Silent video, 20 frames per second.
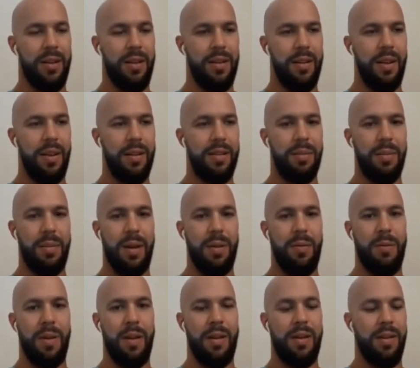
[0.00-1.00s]
explain
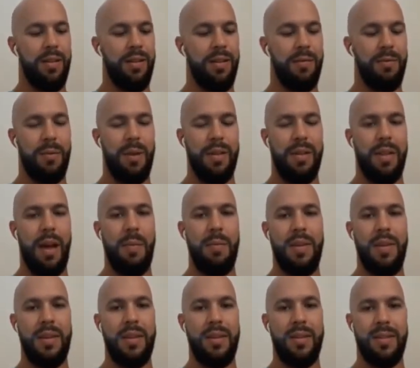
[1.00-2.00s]
what that
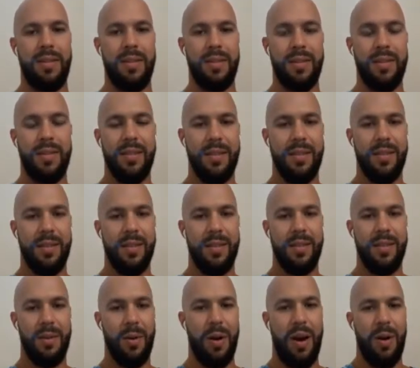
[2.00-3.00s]
means,
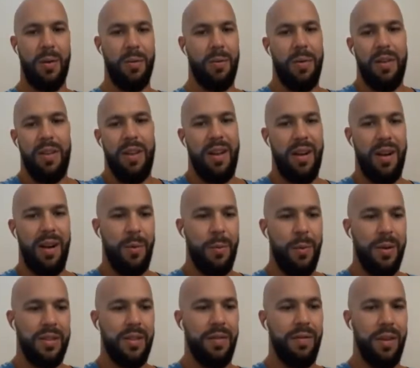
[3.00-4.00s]
or
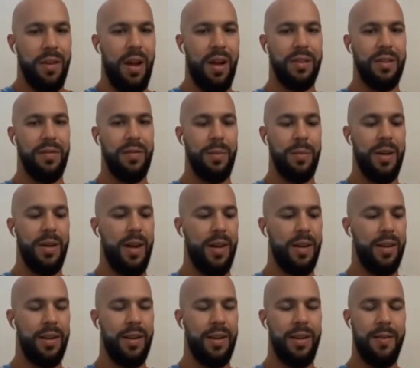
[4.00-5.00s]
what's the philosophy
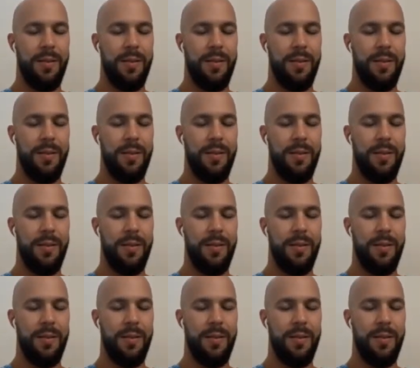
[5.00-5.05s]
behind it?